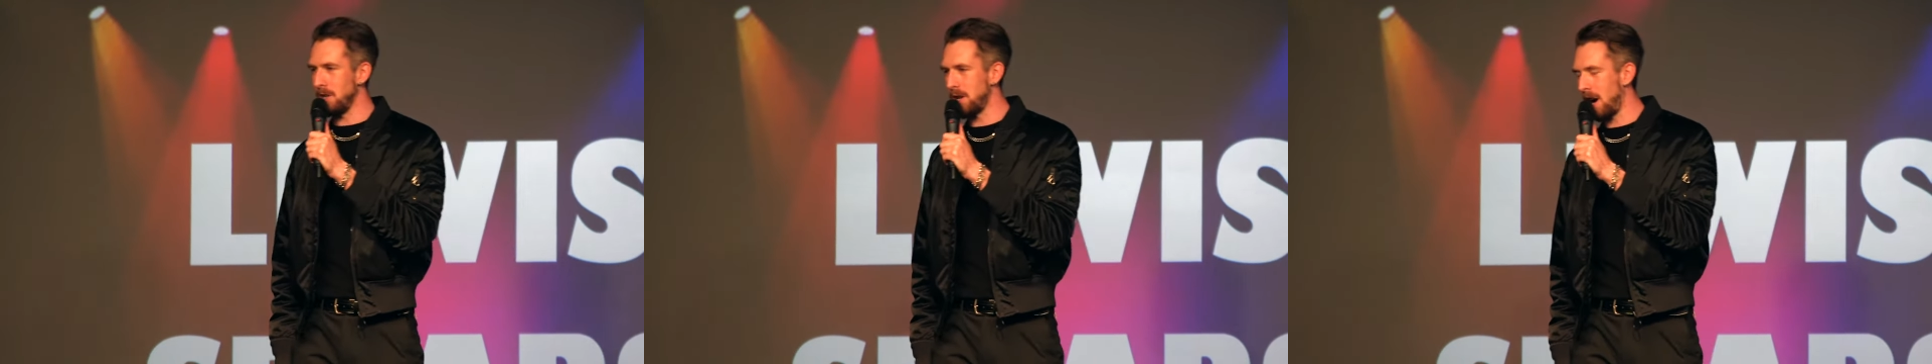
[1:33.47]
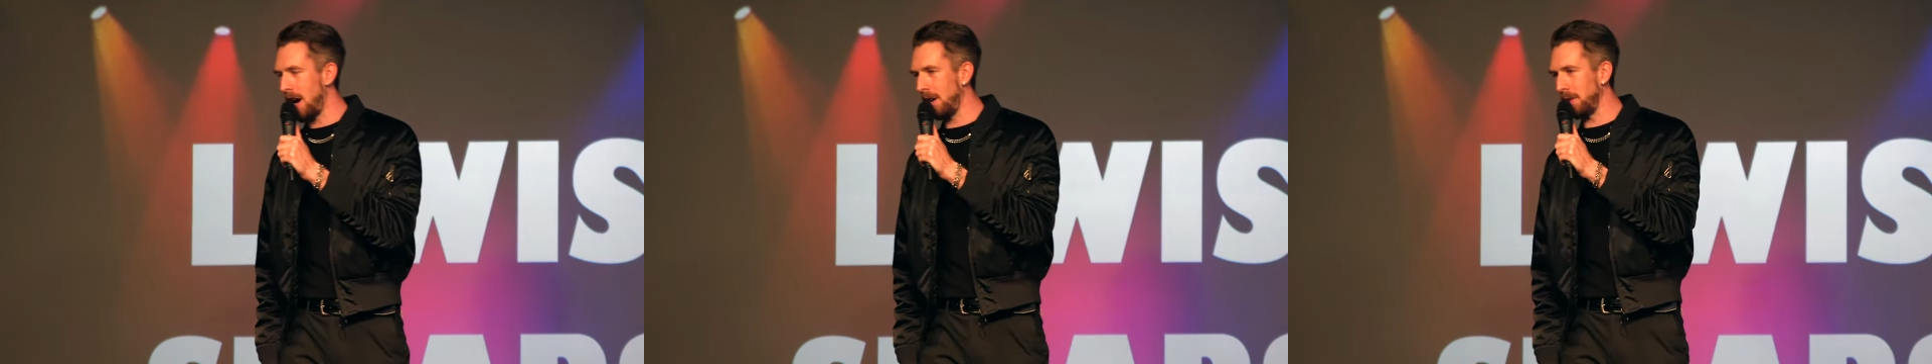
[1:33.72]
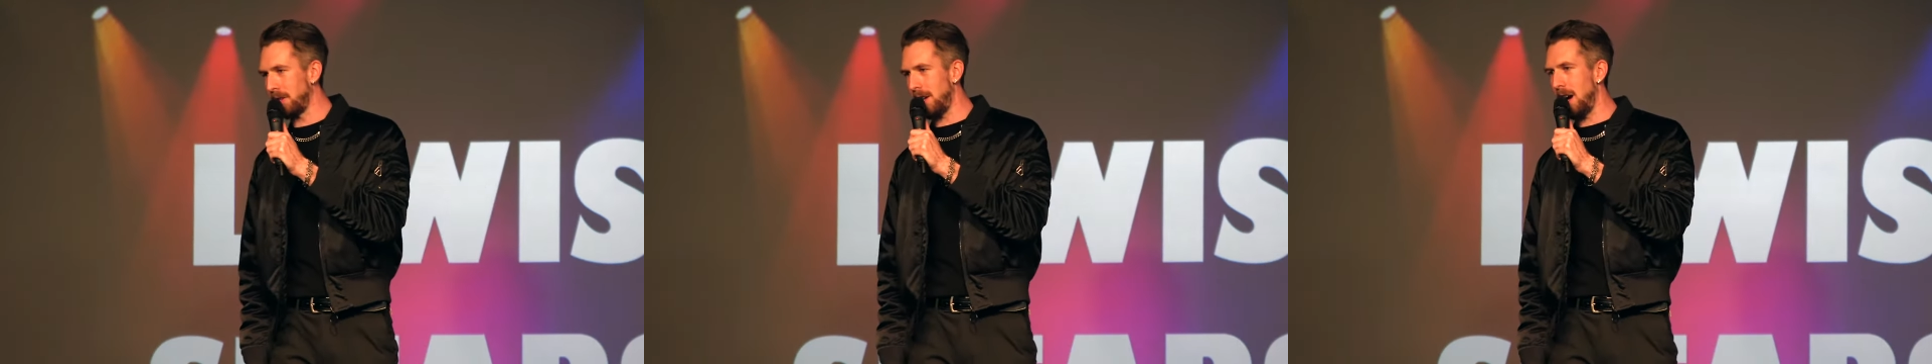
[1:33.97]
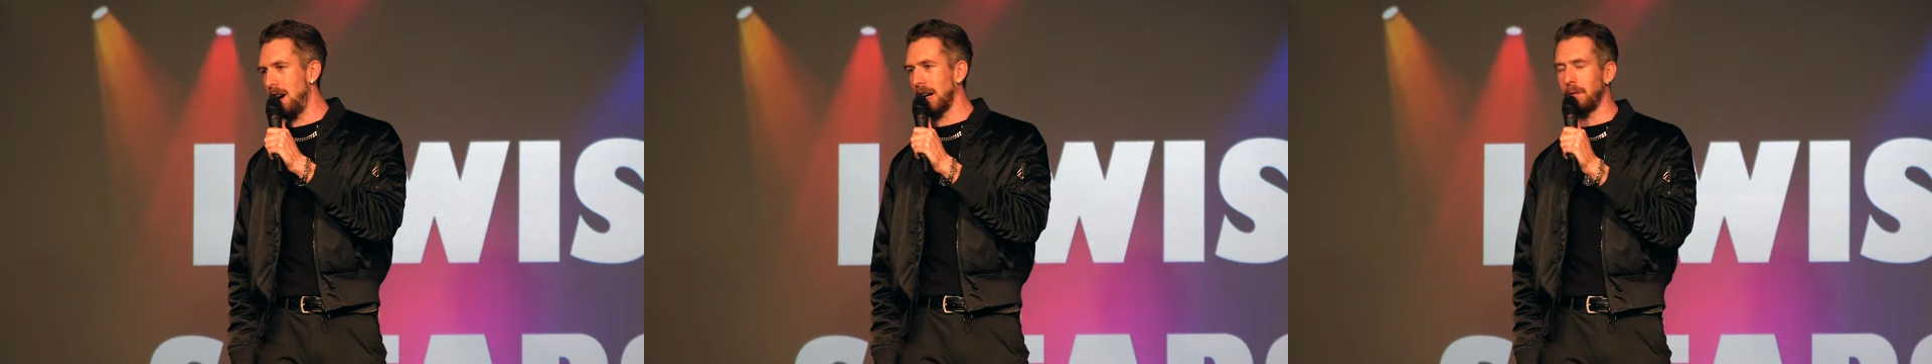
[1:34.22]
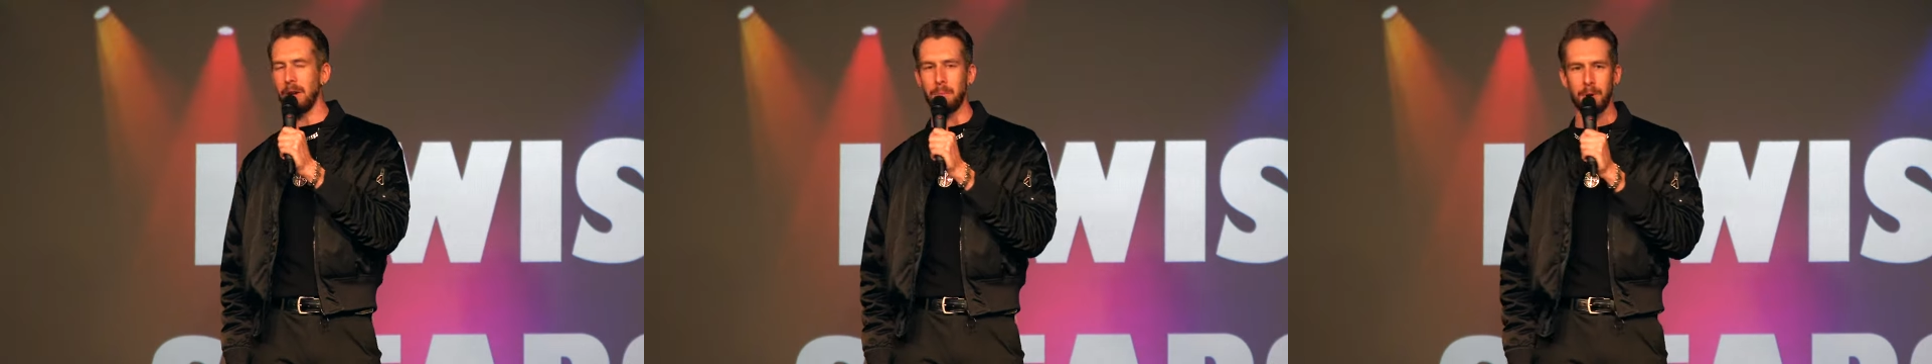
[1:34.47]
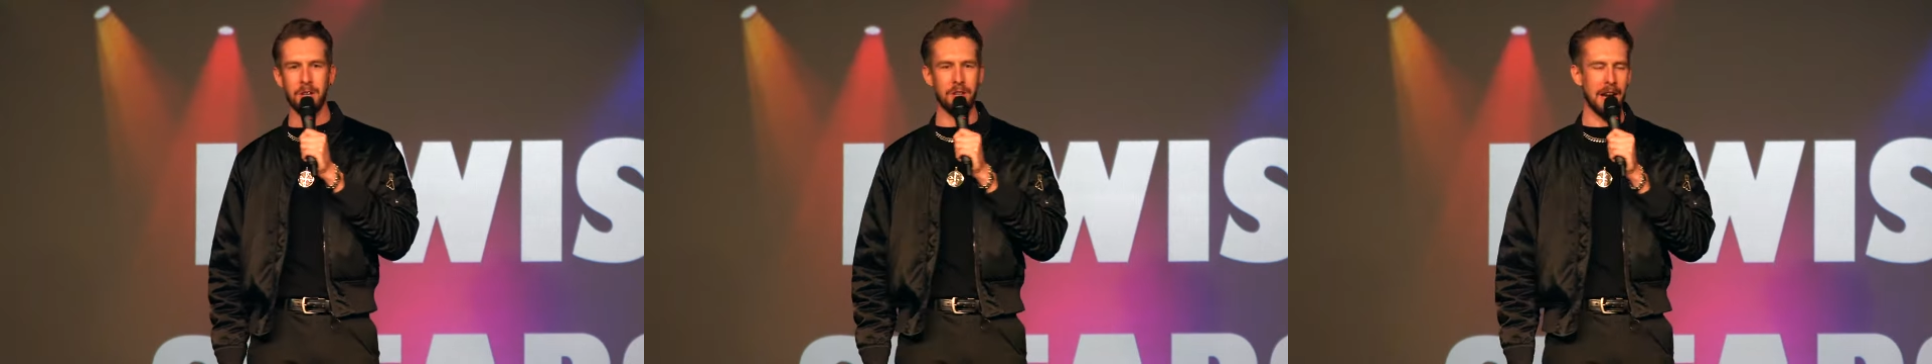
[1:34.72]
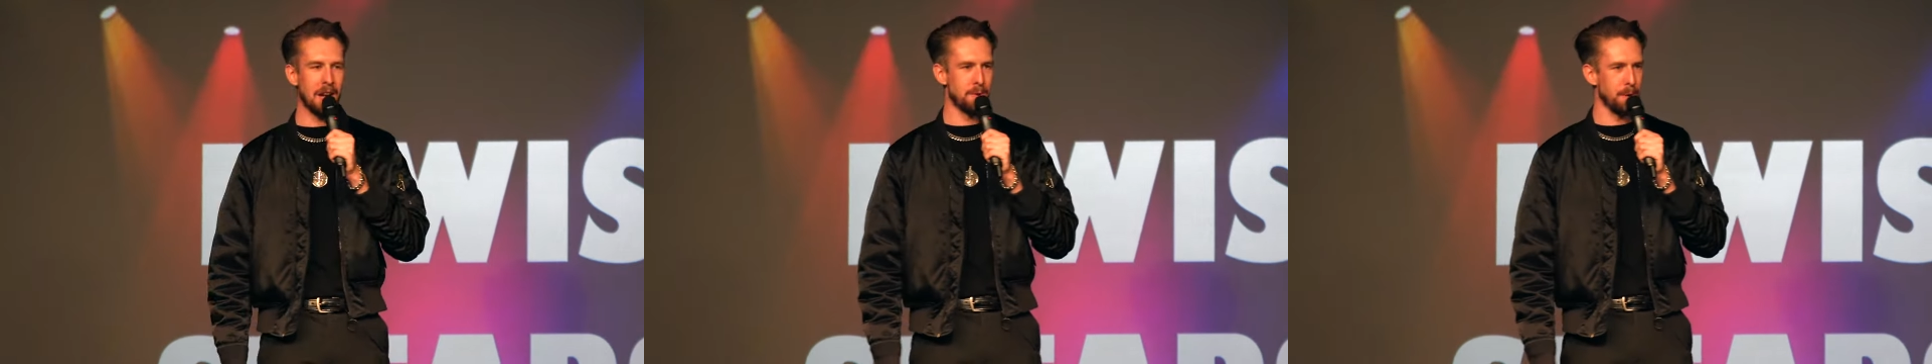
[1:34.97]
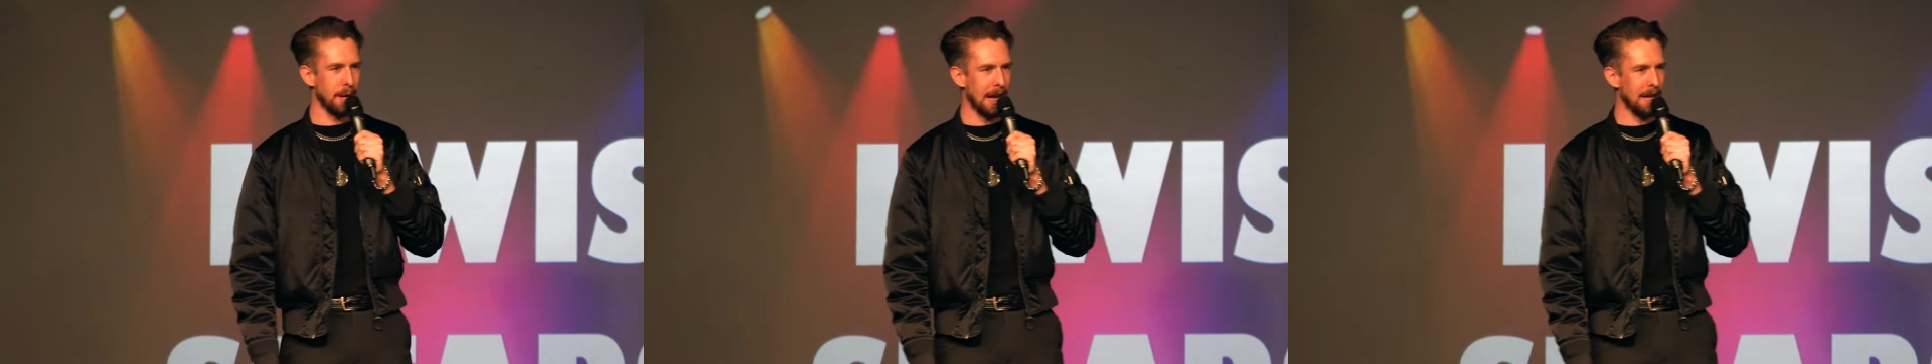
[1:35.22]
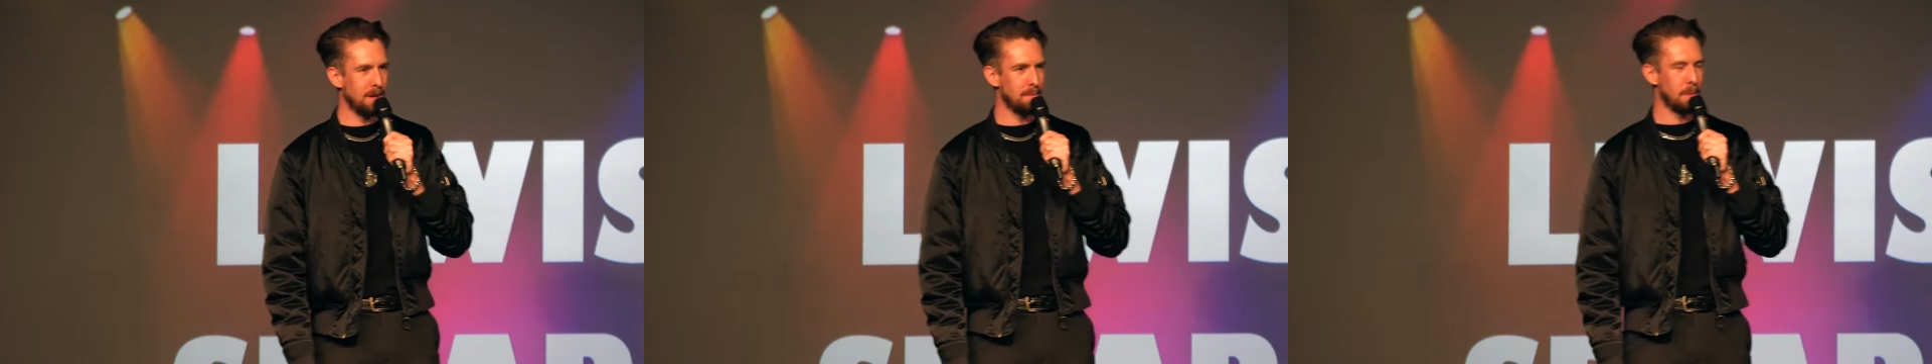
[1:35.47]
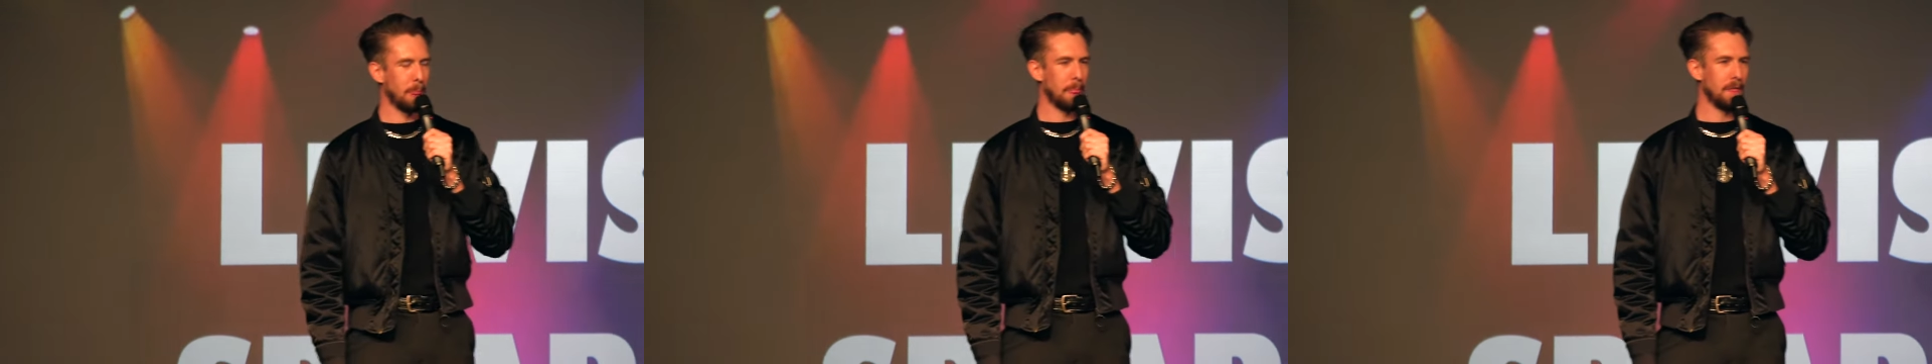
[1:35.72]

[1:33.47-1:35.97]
child star giving Prince Andrew head.